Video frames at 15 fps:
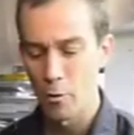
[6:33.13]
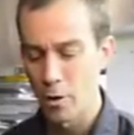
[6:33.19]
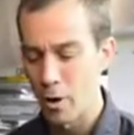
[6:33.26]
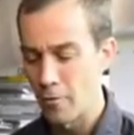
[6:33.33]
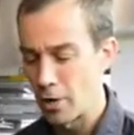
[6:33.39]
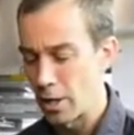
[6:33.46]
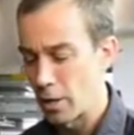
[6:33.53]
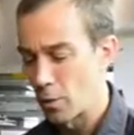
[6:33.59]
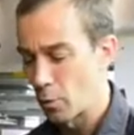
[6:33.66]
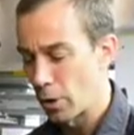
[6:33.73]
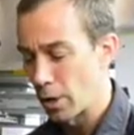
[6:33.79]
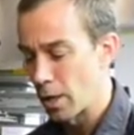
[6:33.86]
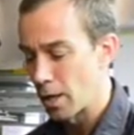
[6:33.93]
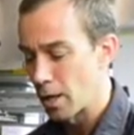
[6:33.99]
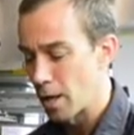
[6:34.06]
we're over here,
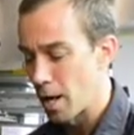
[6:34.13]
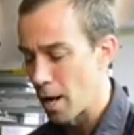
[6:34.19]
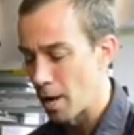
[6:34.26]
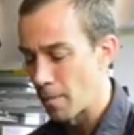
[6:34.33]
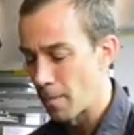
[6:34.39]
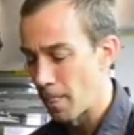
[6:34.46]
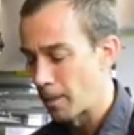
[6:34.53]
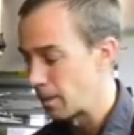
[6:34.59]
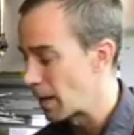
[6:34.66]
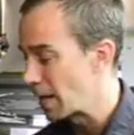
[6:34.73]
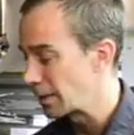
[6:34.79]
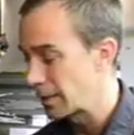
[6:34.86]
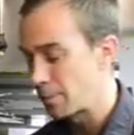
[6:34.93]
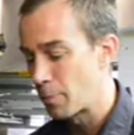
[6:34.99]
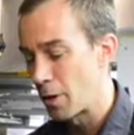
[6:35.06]
we're going to
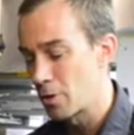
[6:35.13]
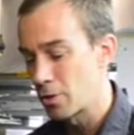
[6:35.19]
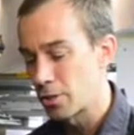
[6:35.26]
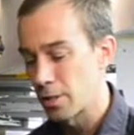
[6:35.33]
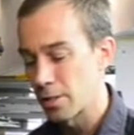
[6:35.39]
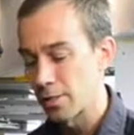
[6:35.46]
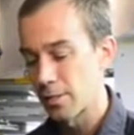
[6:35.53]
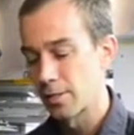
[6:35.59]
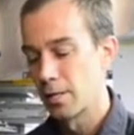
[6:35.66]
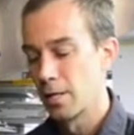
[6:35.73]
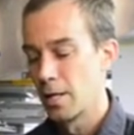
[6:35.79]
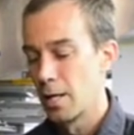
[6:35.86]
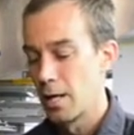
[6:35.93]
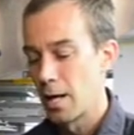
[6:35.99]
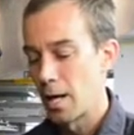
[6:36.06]
lightly poach this.
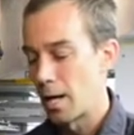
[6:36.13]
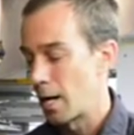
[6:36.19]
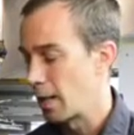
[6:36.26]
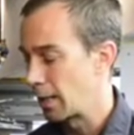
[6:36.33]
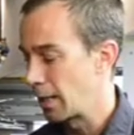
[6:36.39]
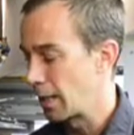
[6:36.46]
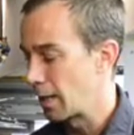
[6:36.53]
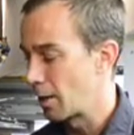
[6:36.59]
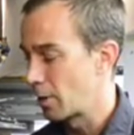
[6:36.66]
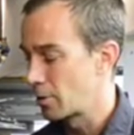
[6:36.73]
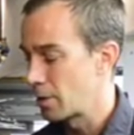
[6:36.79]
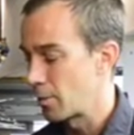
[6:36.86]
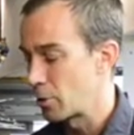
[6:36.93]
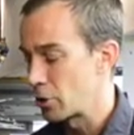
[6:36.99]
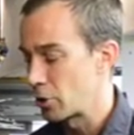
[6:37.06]
Again, our
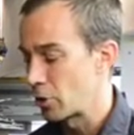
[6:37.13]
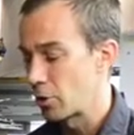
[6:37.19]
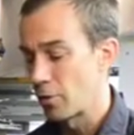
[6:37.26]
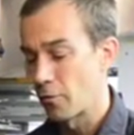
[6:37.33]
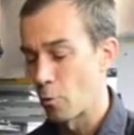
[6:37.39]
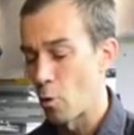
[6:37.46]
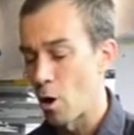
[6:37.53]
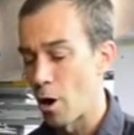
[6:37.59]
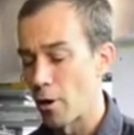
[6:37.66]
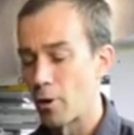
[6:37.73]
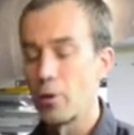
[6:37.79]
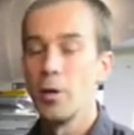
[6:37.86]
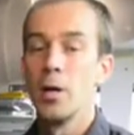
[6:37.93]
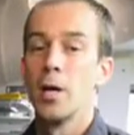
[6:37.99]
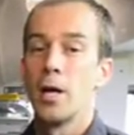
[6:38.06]
temperature of the
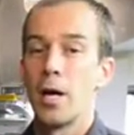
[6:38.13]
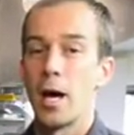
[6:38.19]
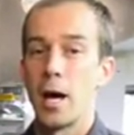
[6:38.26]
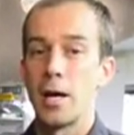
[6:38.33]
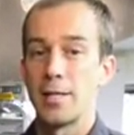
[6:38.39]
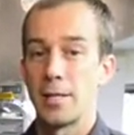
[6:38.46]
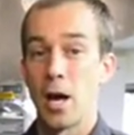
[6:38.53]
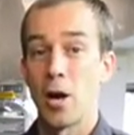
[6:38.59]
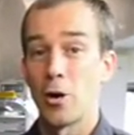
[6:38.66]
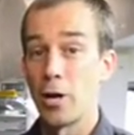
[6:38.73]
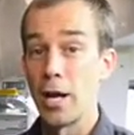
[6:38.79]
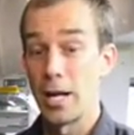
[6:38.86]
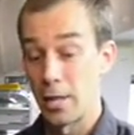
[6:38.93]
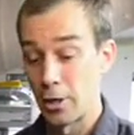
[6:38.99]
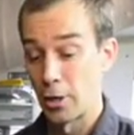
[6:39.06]
water is
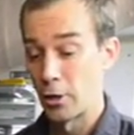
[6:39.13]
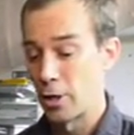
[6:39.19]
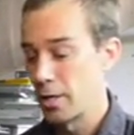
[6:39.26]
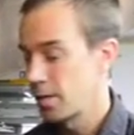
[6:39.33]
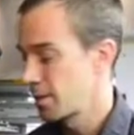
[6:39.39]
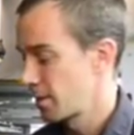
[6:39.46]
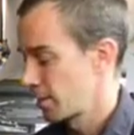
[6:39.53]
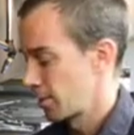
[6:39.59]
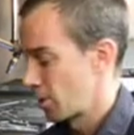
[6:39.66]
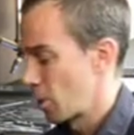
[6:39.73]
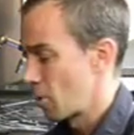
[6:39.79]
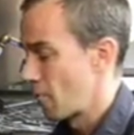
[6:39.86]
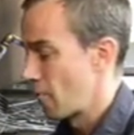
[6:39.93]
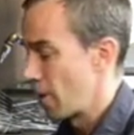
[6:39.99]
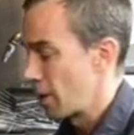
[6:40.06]
180 degrees,
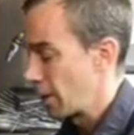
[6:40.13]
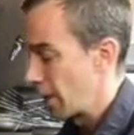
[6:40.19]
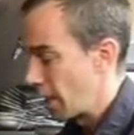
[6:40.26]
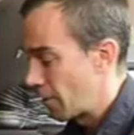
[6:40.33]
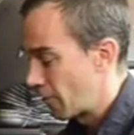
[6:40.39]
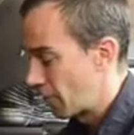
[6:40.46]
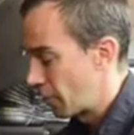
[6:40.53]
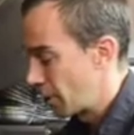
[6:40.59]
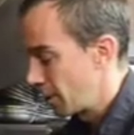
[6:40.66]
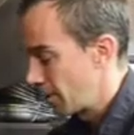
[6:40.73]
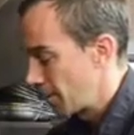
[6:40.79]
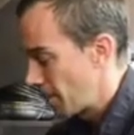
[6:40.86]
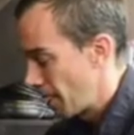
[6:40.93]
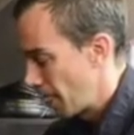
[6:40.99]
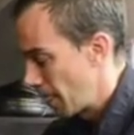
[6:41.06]
so very carefully
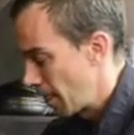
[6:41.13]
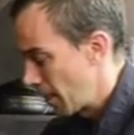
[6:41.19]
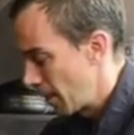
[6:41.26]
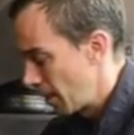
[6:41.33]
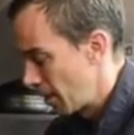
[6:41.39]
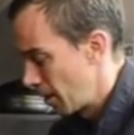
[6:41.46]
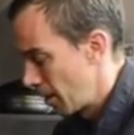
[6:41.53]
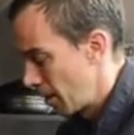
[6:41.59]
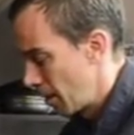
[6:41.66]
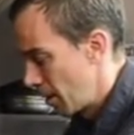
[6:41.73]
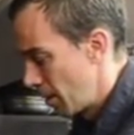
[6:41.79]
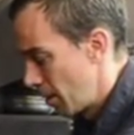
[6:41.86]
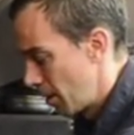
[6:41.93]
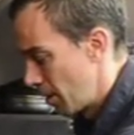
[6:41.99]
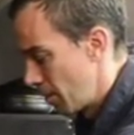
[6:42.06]

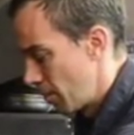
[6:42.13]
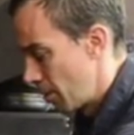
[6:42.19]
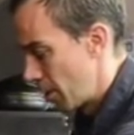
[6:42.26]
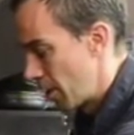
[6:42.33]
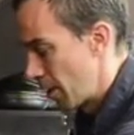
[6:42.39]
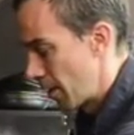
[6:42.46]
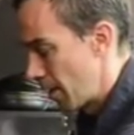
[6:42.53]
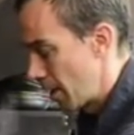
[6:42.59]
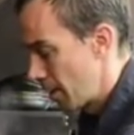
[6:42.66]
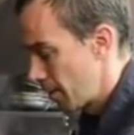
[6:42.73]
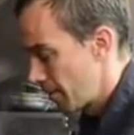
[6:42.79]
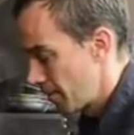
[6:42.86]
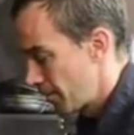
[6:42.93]
put it in there.